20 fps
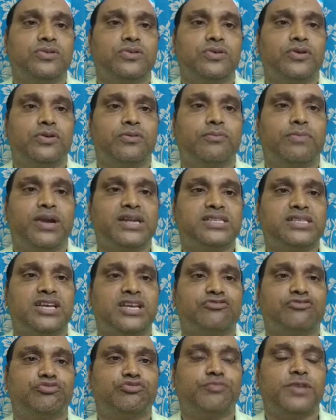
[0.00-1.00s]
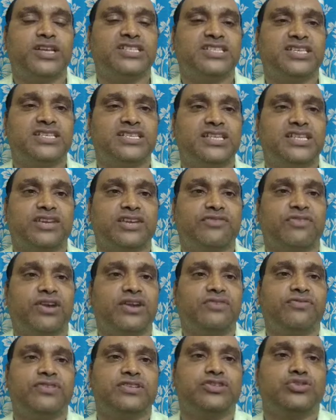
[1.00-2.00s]
bytes of space is
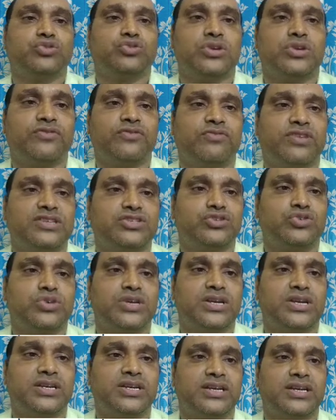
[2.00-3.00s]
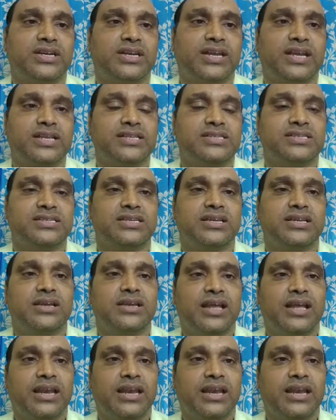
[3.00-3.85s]
required for storing one student details.